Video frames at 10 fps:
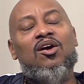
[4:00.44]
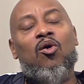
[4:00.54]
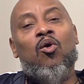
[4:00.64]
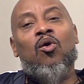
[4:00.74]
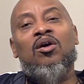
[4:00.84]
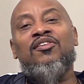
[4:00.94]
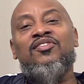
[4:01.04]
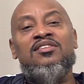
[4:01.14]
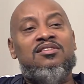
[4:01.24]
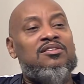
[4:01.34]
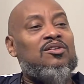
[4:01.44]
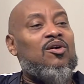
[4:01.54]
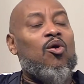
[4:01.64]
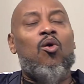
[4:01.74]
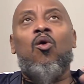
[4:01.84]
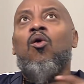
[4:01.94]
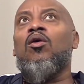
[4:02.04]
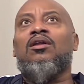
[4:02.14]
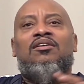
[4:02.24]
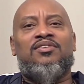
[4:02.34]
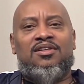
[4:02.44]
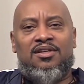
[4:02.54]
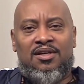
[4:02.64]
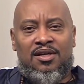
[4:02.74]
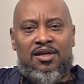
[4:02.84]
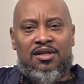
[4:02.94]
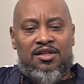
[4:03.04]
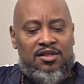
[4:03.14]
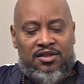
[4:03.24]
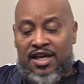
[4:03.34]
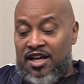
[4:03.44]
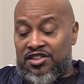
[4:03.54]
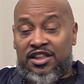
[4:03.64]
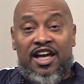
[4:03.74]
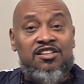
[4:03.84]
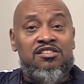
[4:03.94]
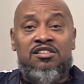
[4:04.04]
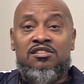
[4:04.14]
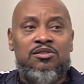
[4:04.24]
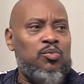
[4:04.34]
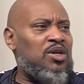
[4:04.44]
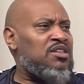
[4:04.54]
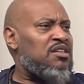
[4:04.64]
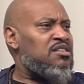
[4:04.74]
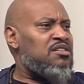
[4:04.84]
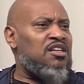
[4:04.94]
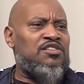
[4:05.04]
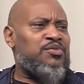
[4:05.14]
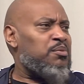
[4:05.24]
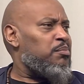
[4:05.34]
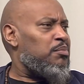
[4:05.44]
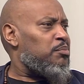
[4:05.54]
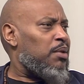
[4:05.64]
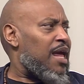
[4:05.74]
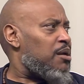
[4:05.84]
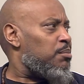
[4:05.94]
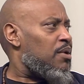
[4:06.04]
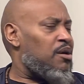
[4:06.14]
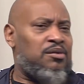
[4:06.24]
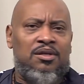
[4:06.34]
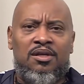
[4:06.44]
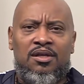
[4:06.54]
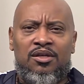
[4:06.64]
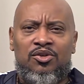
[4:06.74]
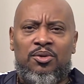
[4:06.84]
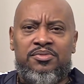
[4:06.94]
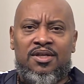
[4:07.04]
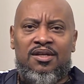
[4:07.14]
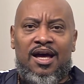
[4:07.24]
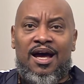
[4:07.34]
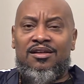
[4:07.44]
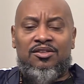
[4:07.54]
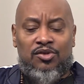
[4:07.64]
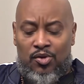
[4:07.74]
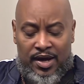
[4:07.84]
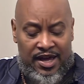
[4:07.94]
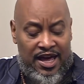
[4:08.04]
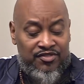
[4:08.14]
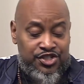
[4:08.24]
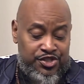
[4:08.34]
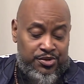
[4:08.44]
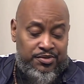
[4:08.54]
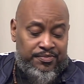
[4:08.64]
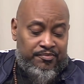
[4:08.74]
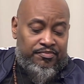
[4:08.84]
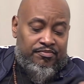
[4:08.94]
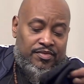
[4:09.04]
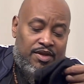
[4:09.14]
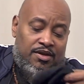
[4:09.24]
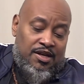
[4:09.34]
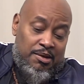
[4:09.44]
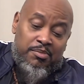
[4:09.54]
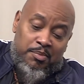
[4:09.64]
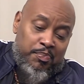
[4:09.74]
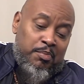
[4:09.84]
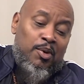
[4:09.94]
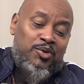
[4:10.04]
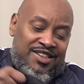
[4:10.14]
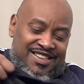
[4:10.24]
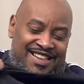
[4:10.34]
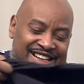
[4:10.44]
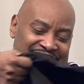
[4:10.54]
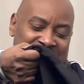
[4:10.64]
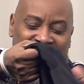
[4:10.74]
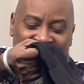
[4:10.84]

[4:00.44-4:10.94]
all of it. The education system, what does it does for black and brown? You know what I'm saying? I have a shirt, and I'm promoting it today too.